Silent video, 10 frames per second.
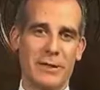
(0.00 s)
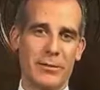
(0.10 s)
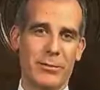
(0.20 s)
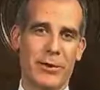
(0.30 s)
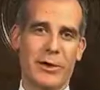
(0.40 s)

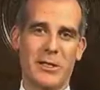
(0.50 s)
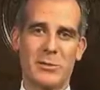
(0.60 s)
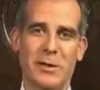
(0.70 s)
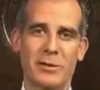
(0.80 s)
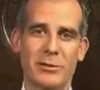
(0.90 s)
through our
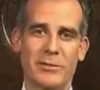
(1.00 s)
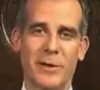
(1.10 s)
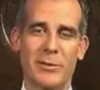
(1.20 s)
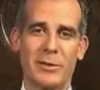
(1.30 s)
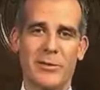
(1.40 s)
experience with
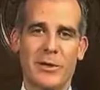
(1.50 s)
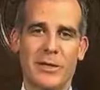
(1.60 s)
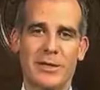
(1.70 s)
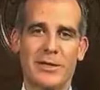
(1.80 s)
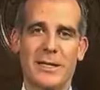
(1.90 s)
farmers
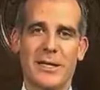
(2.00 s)
markets.